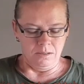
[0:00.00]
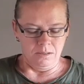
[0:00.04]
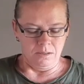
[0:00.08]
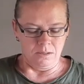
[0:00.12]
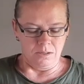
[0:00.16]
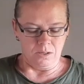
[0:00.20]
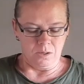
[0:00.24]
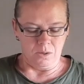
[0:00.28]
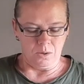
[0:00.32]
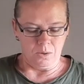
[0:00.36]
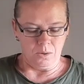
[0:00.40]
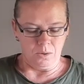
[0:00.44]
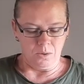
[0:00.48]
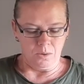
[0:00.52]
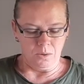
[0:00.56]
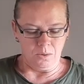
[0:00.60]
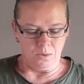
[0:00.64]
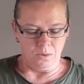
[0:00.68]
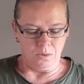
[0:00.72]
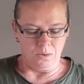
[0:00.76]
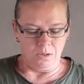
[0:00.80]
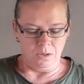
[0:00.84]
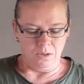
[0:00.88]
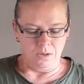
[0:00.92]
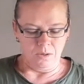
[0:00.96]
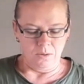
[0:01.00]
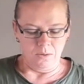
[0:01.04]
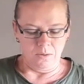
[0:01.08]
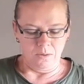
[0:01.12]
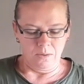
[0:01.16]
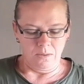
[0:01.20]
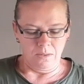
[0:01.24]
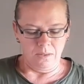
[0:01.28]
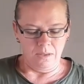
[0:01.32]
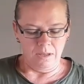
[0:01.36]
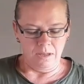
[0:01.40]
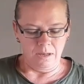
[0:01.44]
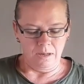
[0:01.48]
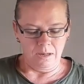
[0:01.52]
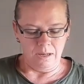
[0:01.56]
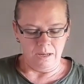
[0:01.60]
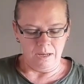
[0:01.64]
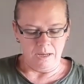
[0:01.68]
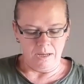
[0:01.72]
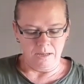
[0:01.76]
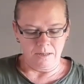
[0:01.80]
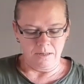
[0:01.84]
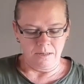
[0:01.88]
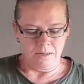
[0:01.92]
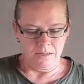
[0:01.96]
So you then
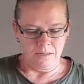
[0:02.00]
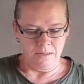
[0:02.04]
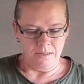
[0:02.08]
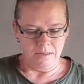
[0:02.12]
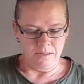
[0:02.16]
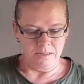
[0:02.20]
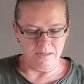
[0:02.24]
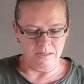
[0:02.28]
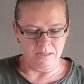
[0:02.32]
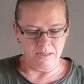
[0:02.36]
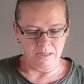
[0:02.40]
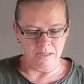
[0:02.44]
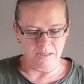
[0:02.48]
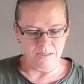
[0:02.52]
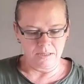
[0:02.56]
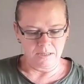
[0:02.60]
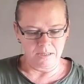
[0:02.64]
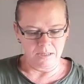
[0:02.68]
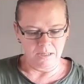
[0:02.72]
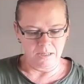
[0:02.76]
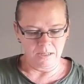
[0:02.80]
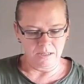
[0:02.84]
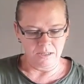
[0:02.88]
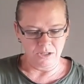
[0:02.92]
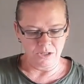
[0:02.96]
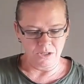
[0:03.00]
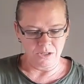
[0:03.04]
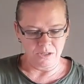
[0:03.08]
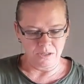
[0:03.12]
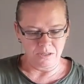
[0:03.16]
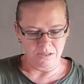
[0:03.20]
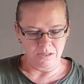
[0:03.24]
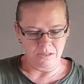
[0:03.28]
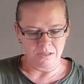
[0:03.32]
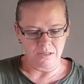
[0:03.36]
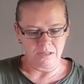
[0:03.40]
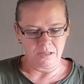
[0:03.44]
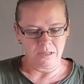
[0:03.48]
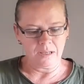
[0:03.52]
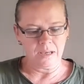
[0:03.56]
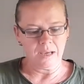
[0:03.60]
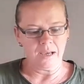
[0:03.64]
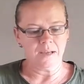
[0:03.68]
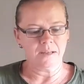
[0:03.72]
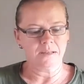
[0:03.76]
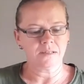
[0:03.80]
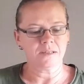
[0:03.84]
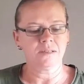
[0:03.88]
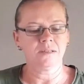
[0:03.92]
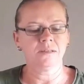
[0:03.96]
add 6 inches to
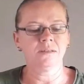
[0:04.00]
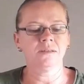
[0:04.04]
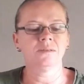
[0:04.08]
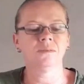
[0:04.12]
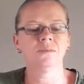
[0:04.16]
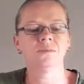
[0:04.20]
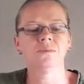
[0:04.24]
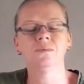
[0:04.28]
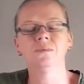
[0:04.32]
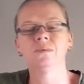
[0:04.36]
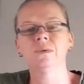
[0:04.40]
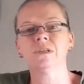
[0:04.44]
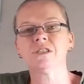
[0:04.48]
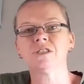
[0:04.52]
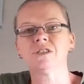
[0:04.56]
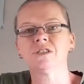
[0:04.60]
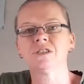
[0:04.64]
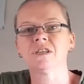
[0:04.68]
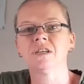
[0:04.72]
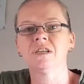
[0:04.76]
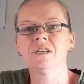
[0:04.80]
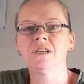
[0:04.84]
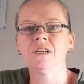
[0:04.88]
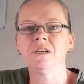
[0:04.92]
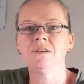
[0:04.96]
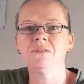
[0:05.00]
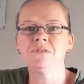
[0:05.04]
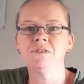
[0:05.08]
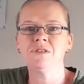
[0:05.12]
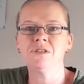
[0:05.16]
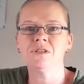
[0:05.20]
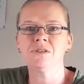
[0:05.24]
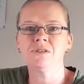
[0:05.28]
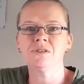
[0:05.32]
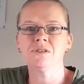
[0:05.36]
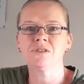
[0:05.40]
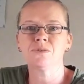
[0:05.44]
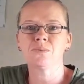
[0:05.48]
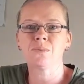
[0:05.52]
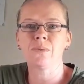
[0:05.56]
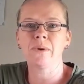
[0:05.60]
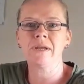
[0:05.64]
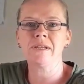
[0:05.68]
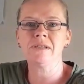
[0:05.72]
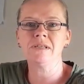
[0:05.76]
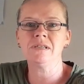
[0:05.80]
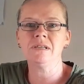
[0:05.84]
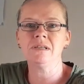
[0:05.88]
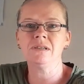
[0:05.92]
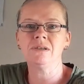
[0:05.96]
that, which gives you
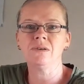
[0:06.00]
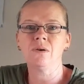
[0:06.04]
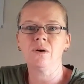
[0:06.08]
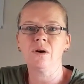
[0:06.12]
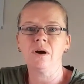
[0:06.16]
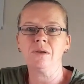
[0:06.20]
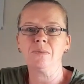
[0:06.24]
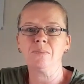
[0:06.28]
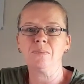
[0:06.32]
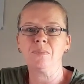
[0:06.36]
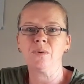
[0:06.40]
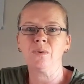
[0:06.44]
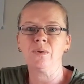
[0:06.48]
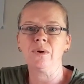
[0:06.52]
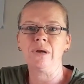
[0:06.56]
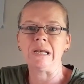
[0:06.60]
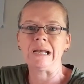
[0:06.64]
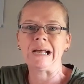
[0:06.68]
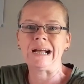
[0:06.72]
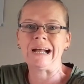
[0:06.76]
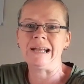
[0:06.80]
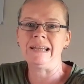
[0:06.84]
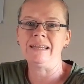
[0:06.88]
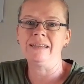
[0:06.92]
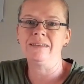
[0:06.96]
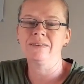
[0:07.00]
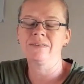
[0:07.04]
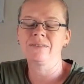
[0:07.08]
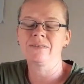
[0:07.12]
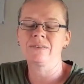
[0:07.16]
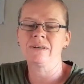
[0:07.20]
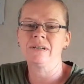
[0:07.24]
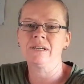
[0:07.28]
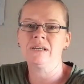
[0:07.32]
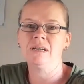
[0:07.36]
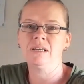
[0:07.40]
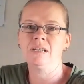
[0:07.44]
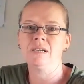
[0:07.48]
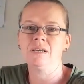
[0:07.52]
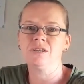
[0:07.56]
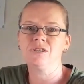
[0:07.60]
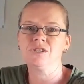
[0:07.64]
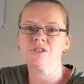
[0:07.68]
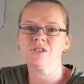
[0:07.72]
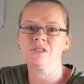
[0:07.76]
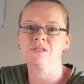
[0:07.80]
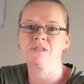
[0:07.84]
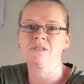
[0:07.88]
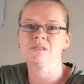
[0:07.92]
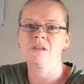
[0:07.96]
29.83
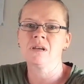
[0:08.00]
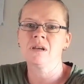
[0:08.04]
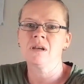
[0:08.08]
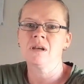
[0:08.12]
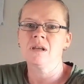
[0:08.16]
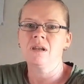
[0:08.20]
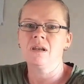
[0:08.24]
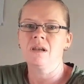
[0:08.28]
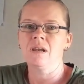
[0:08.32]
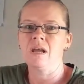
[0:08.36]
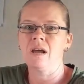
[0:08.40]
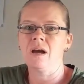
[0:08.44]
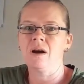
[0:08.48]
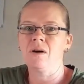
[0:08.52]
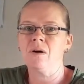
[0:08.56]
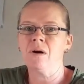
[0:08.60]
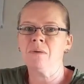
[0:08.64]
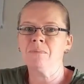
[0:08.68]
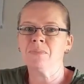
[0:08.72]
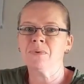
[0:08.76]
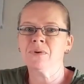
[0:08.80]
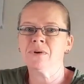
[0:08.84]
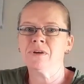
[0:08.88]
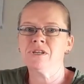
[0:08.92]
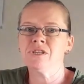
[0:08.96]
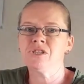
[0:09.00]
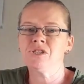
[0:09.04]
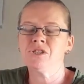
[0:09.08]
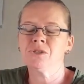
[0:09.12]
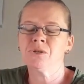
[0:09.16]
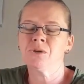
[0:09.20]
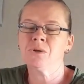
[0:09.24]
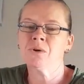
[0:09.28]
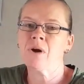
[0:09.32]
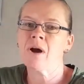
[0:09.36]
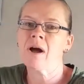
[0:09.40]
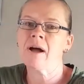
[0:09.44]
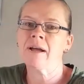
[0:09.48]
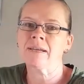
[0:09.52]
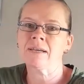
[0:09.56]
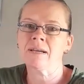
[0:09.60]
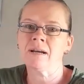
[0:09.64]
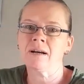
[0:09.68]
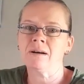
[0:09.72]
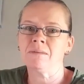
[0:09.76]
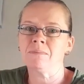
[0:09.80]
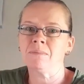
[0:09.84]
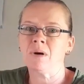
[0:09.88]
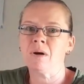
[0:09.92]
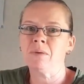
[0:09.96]
inches. Now I'm pretty sure I
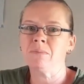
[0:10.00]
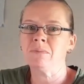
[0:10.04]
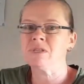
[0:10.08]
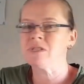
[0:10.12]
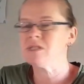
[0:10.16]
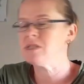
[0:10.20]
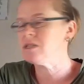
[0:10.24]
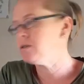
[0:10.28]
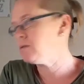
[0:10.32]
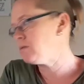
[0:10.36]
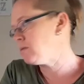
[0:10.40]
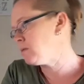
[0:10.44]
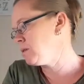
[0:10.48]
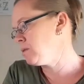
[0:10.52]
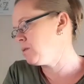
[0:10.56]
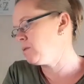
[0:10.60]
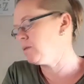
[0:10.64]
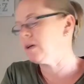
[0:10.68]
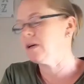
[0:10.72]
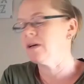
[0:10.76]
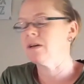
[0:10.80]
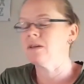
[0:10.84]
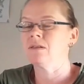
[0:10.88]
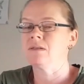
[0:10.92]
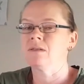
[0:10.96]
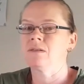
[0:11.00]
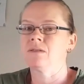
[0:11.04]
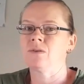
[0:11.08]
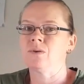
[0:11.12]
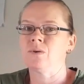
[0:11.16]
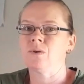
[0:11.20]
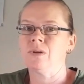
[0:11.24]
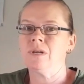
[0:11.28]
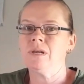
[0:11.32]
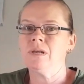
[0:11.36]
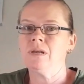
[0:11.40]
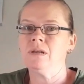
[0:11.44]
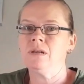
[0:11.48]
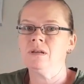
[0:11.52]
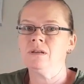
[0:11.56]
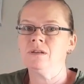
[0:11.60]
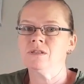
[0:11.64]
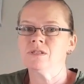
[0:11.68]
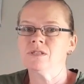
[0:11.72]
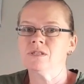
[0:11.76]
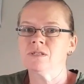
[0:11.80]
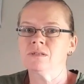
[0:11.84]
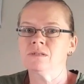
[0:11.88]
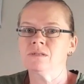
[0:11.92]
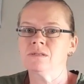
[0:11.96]
cut my material at 30
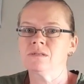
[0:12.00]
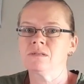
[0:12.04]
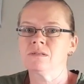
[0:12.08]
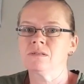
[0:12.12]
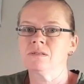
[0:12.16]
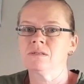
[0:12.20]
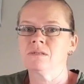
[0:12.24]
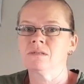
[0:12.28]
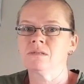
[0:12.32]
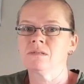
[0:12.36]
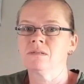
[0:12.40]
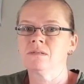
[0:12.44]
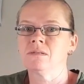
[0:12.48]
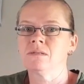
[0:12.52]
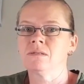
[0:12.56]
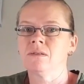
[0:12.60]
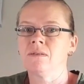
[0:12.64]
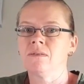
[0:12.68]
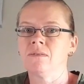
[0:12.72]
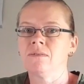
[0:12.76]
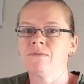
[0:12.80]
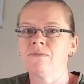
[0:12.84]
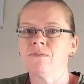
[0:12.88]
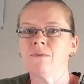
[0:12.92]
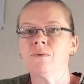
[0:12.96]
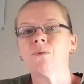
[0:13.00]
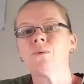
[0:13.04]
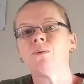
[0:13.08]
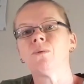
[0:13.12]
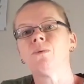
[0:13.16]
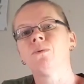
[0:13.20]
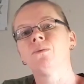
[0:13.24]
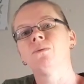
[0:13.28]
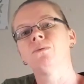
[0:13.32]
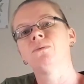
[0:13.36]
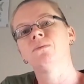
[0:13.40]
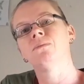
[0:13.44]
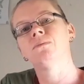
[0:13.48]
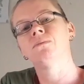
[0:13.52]
inches for